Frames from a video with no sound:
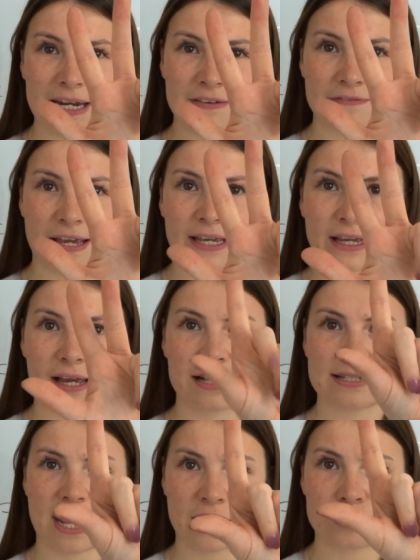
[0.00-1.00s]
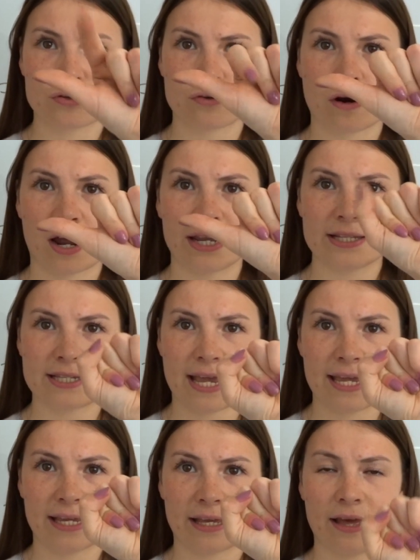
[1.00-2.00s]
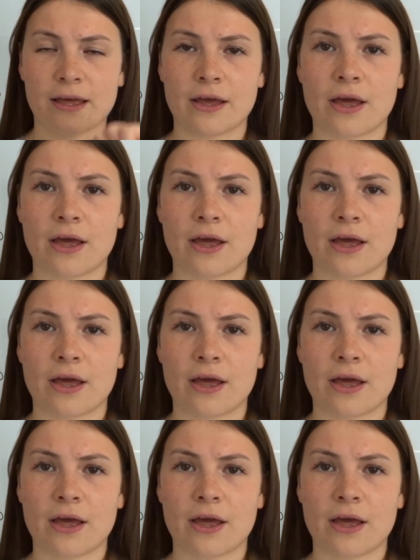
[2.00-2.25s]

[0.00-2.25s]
many fingers and try and take